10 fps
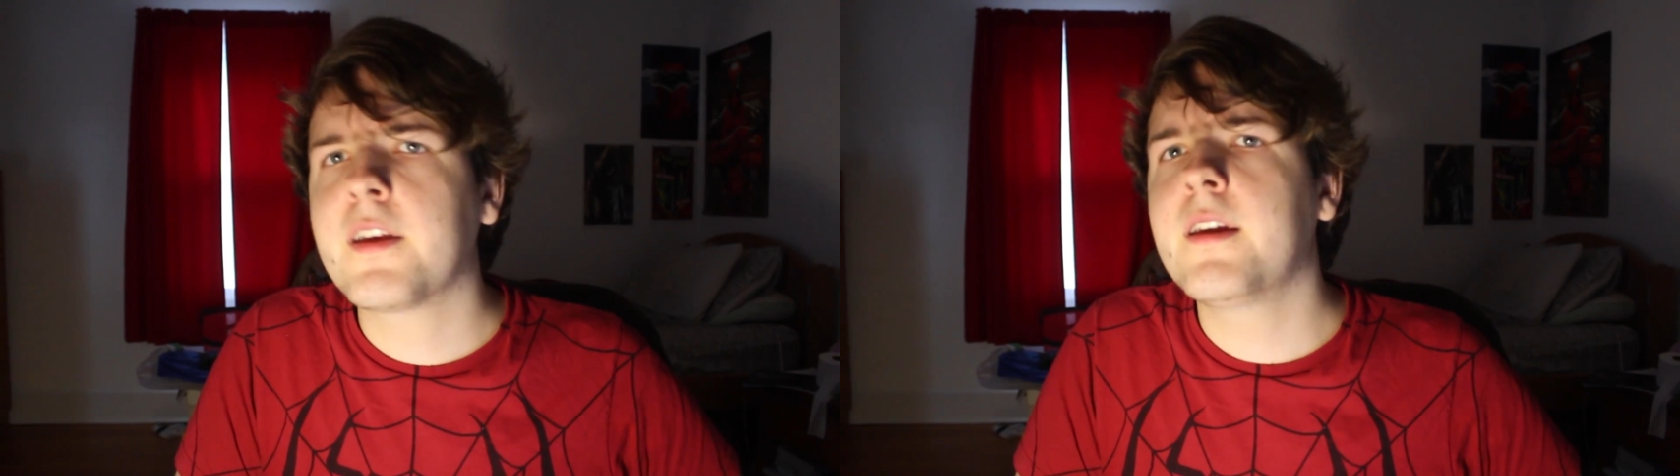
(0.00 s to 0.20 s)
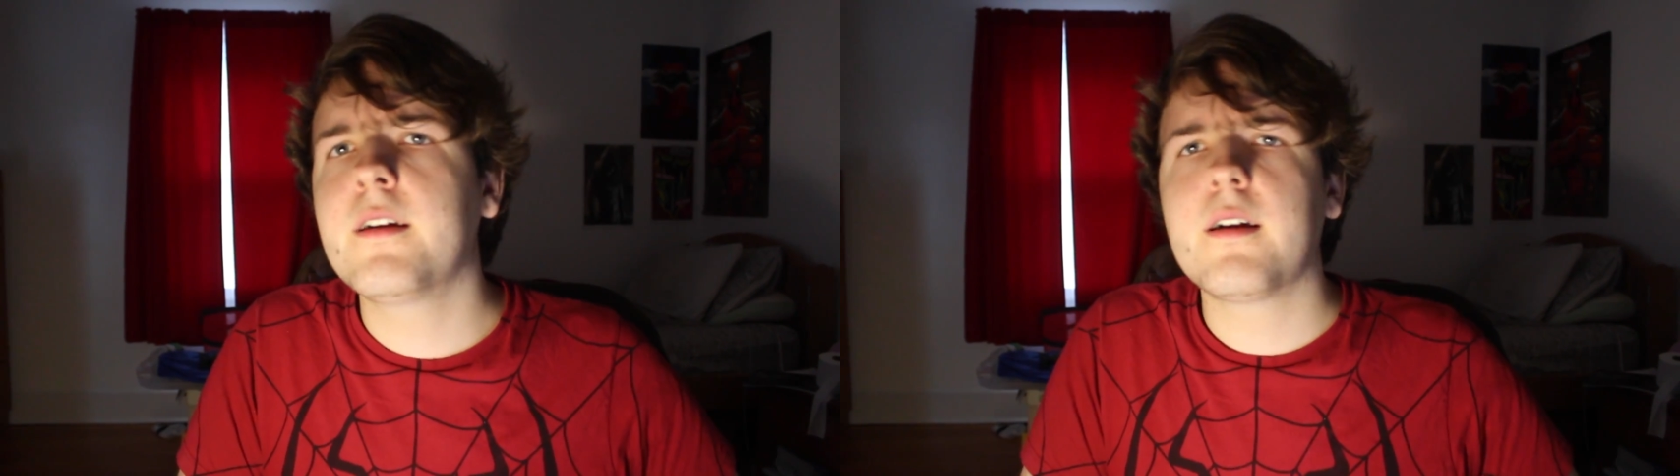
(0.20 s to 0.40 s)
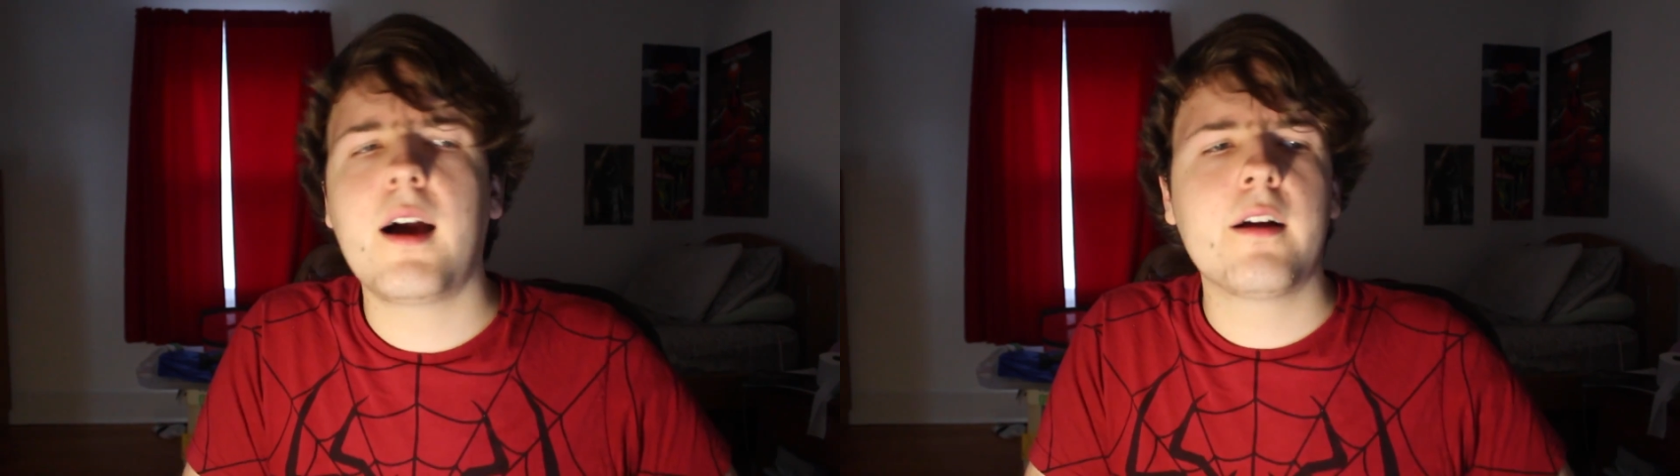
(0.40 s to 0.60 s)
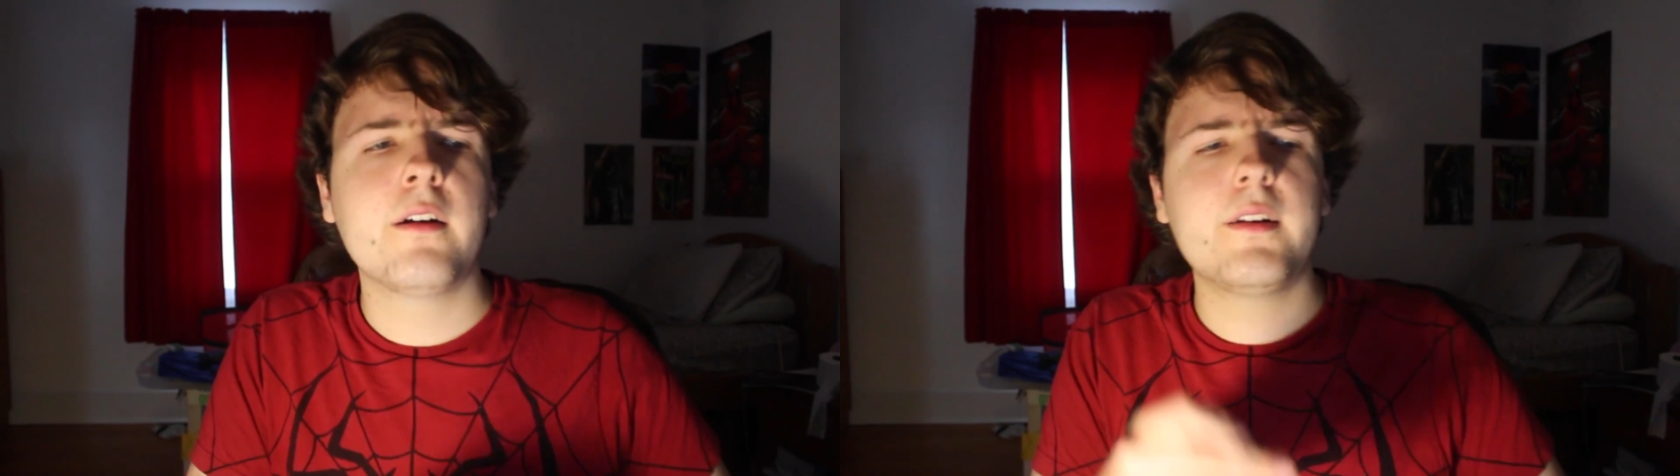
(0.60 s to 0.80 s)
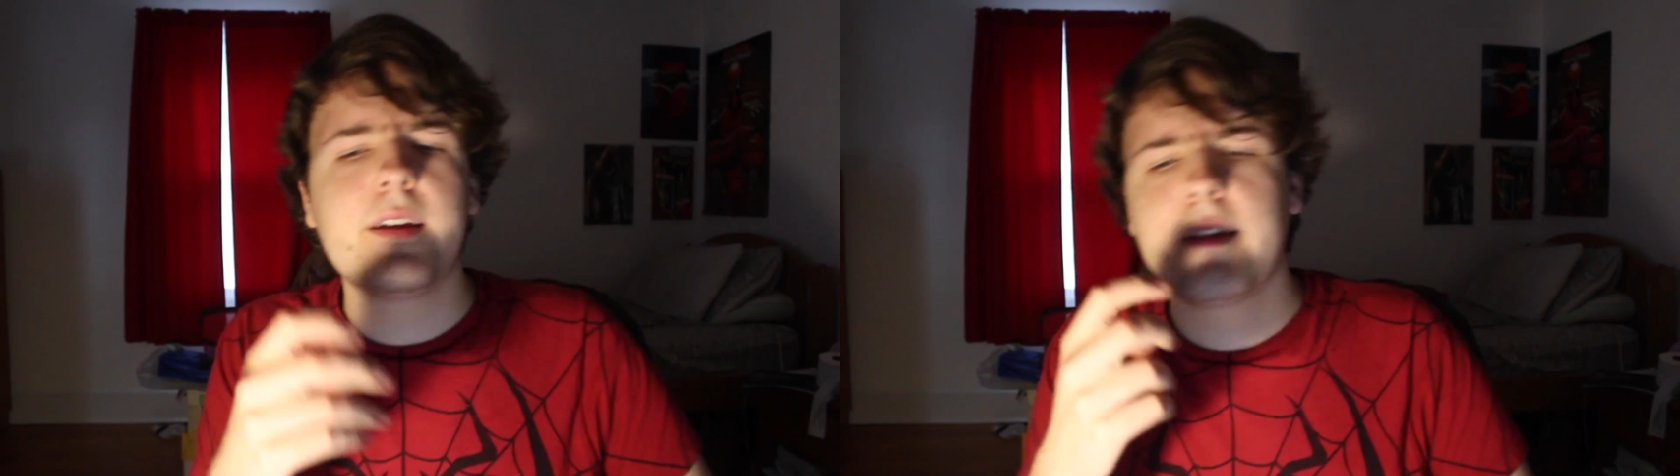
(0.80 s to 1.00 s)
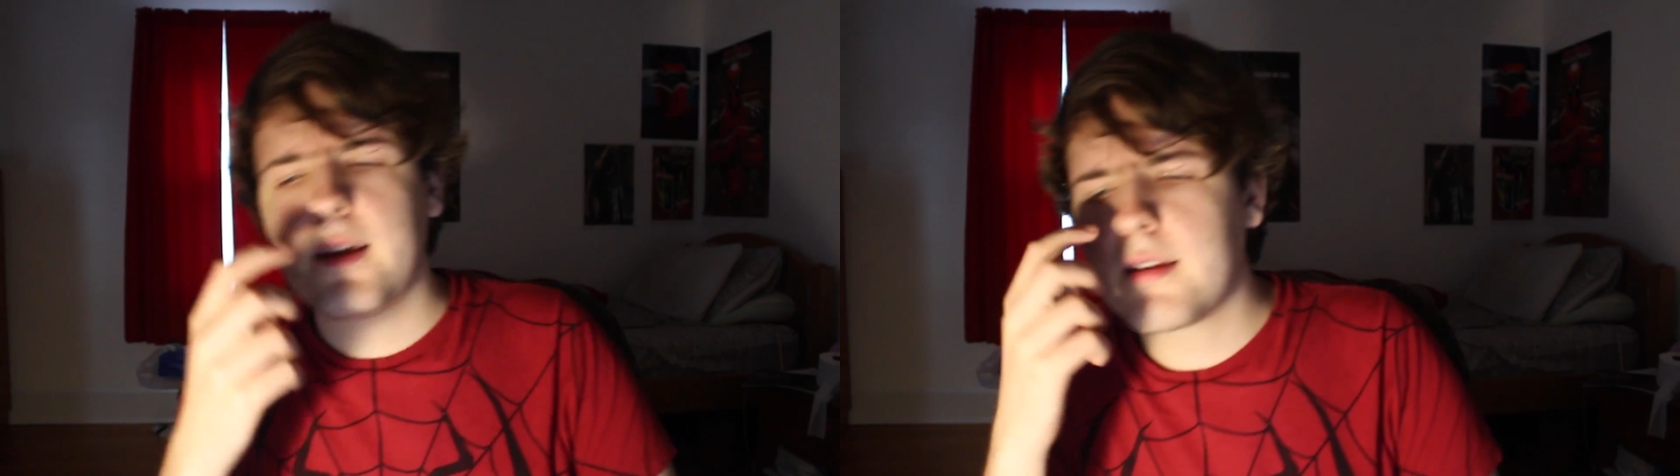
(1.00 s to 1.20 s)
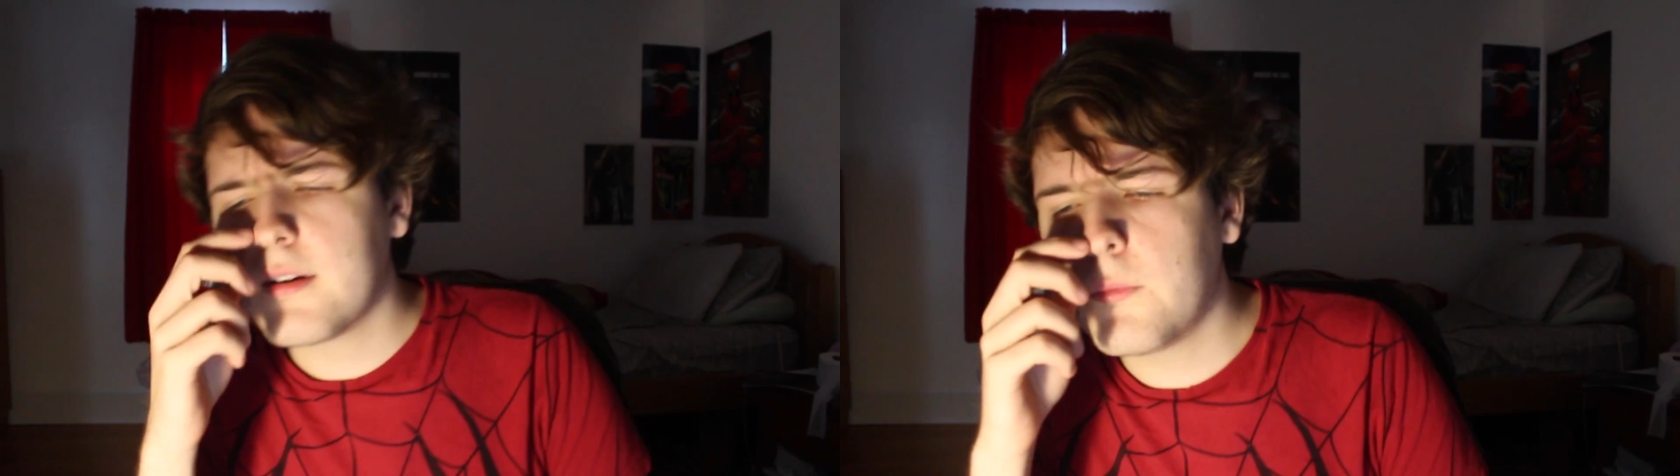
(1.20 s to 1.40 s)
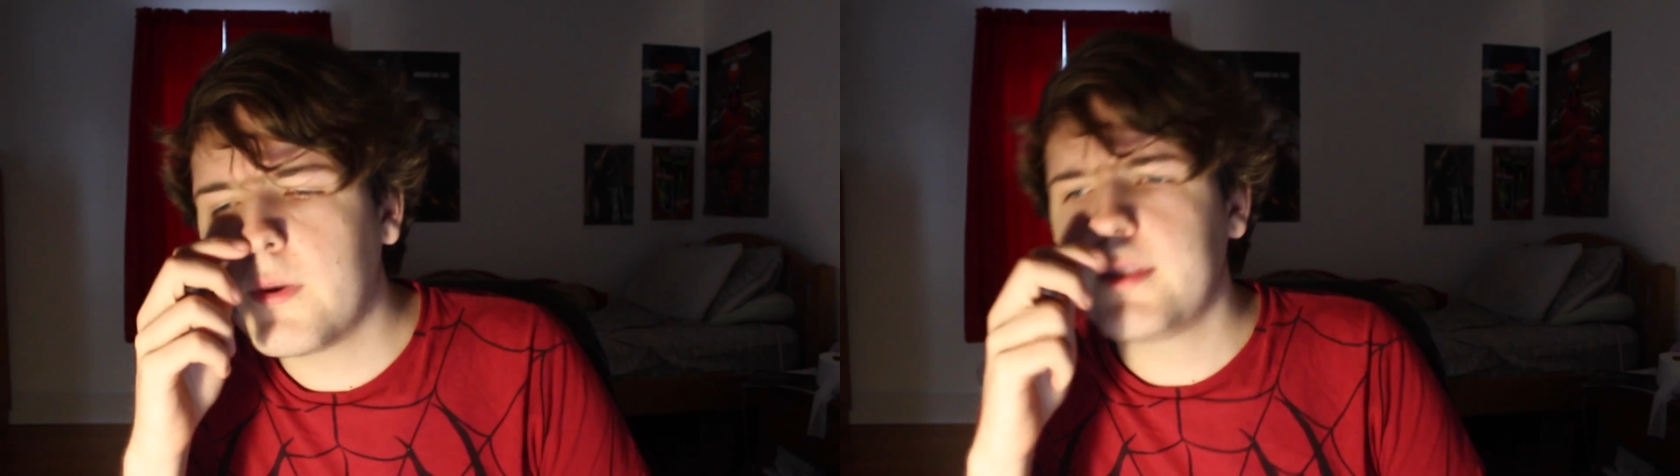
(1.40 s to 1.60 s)
heard it like
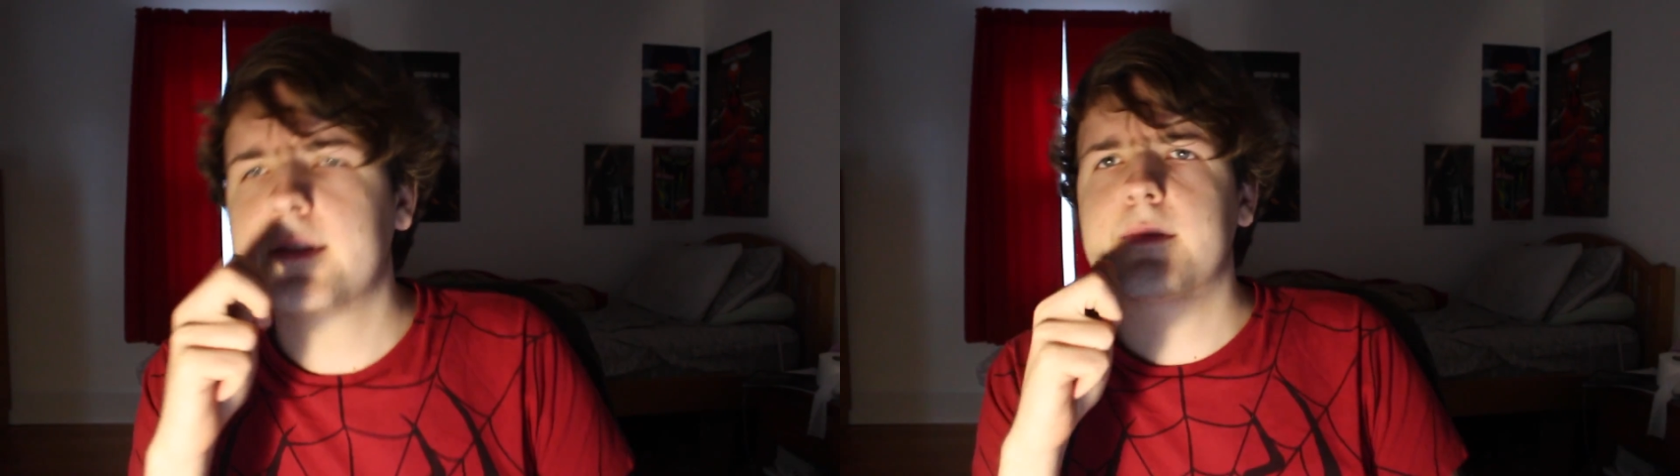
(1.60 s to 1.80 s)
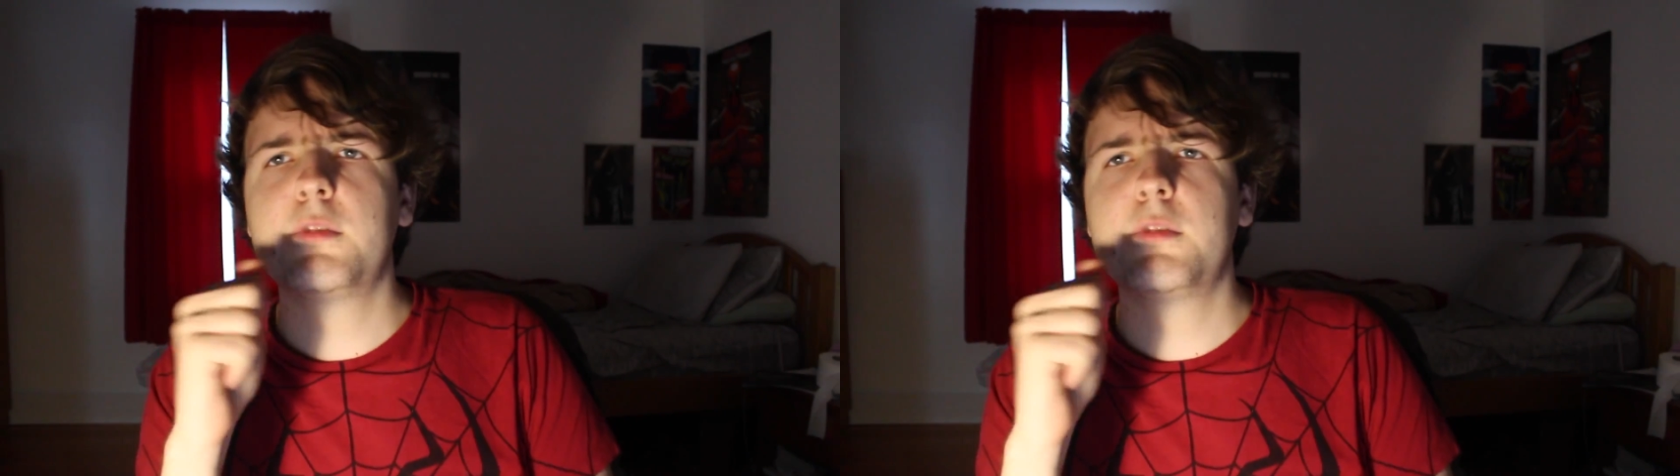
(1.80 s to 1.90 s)
when this